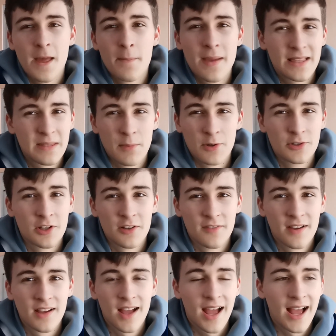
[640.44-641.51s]
Make the most out of
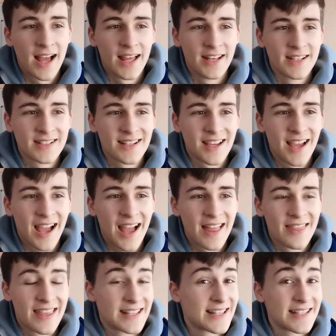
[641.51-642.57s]
it. And
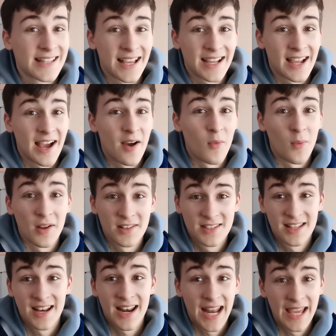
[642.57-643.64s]
this is like a once
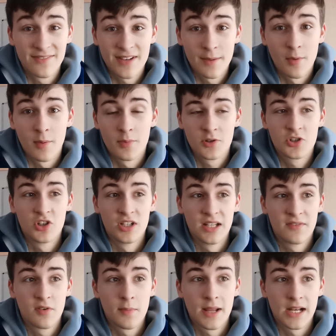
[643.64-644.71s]
in a lifetime
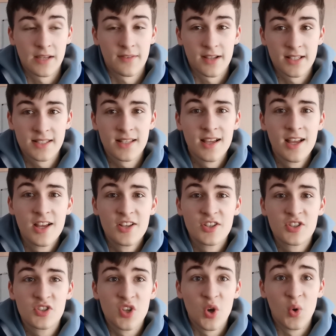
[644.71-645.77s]
opportunity for many of us.
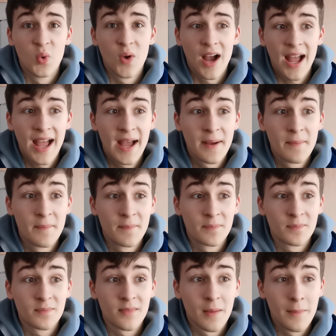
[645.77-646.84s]
So
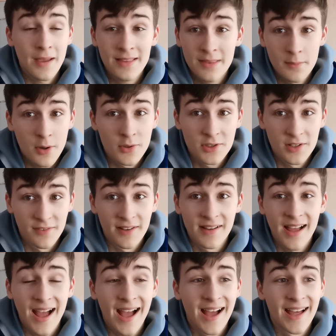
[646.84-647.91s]
make the most of
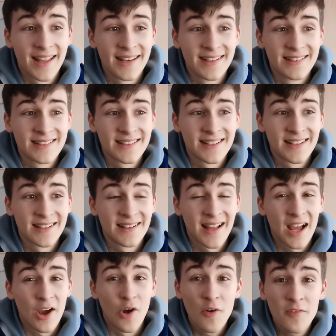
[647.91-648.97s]
it, and
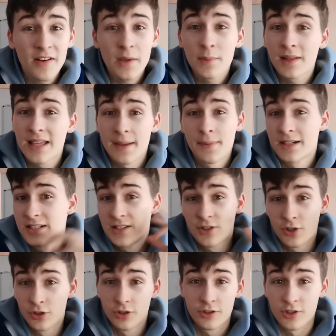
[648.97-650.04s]
hopefully we'll get back to
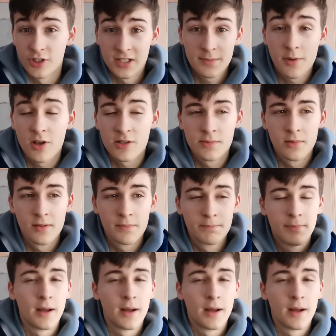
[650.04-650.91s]
school as soon as possible.